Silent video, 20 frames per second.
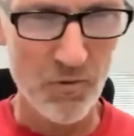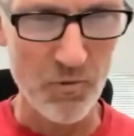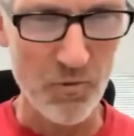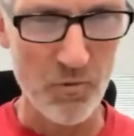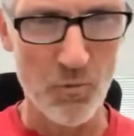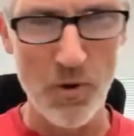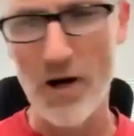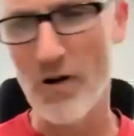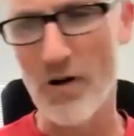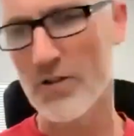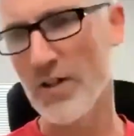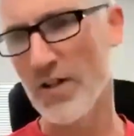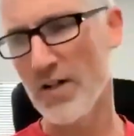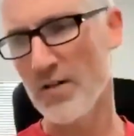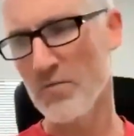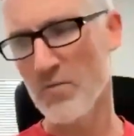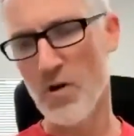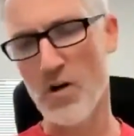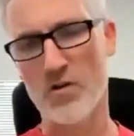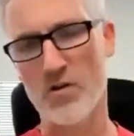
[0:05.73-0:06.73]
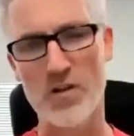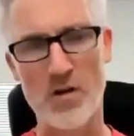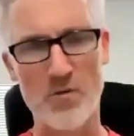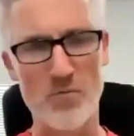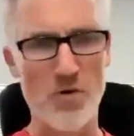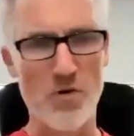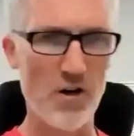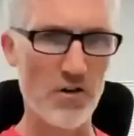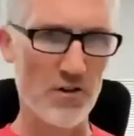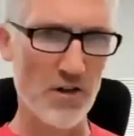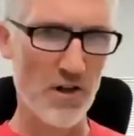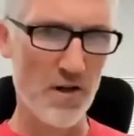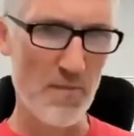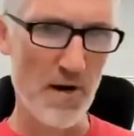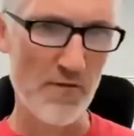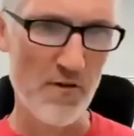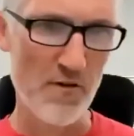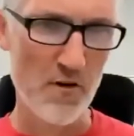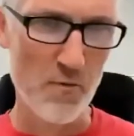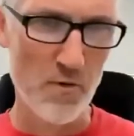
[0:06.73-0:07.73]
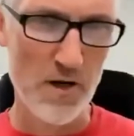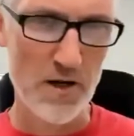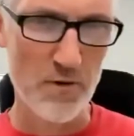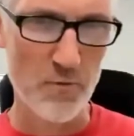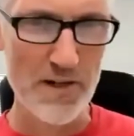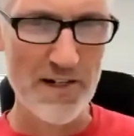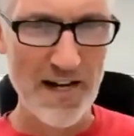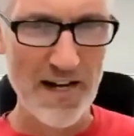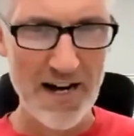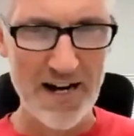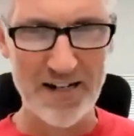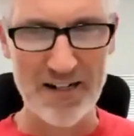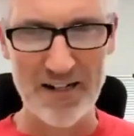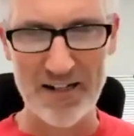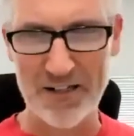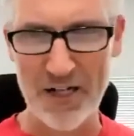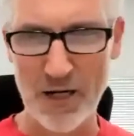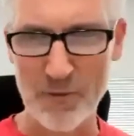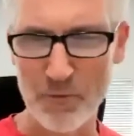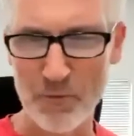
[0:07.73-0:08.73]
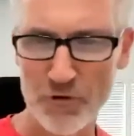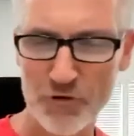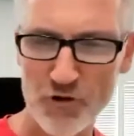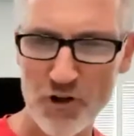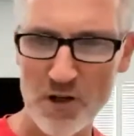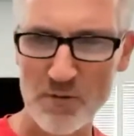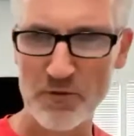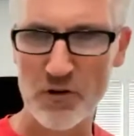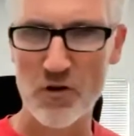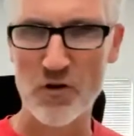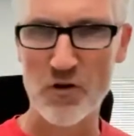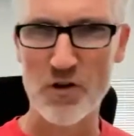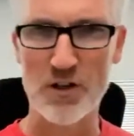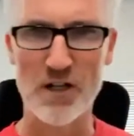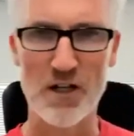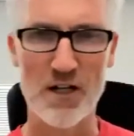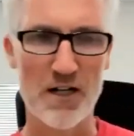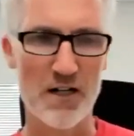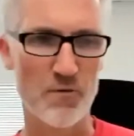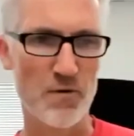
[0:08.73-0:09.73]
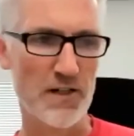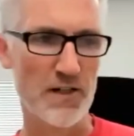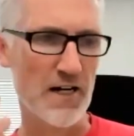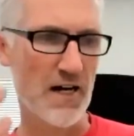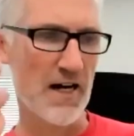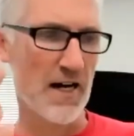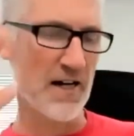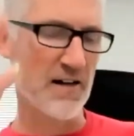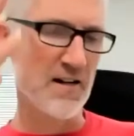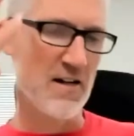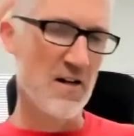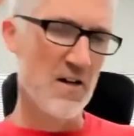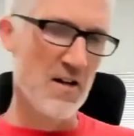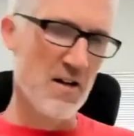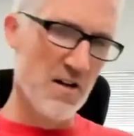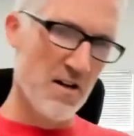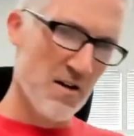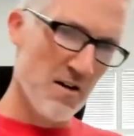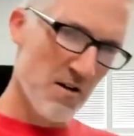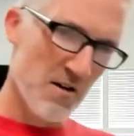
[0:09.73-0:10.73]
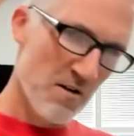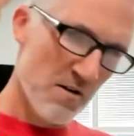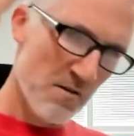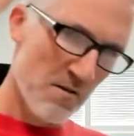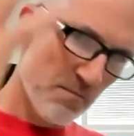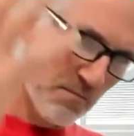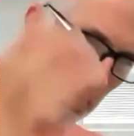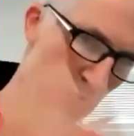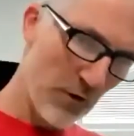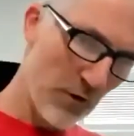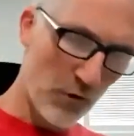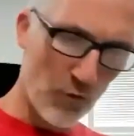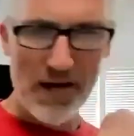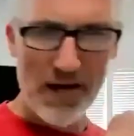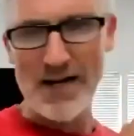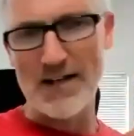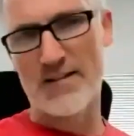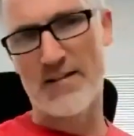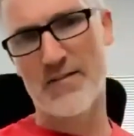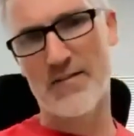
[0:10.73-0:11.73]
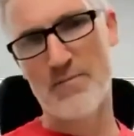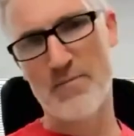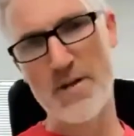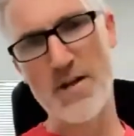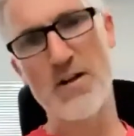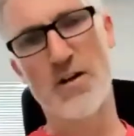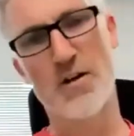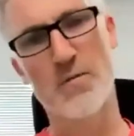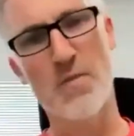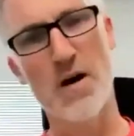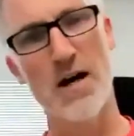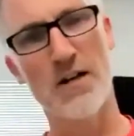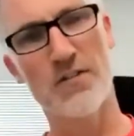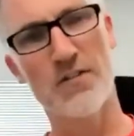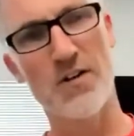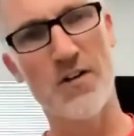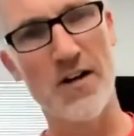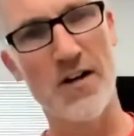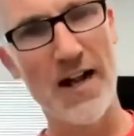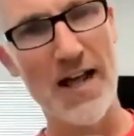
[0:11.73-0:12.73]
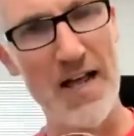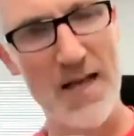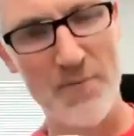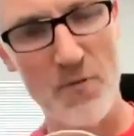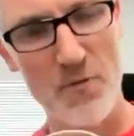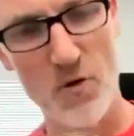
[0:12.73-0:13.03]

Welcome, welcome, welcome, everyone. We got a couple streams going on. We got the great Peter Moss here, and I am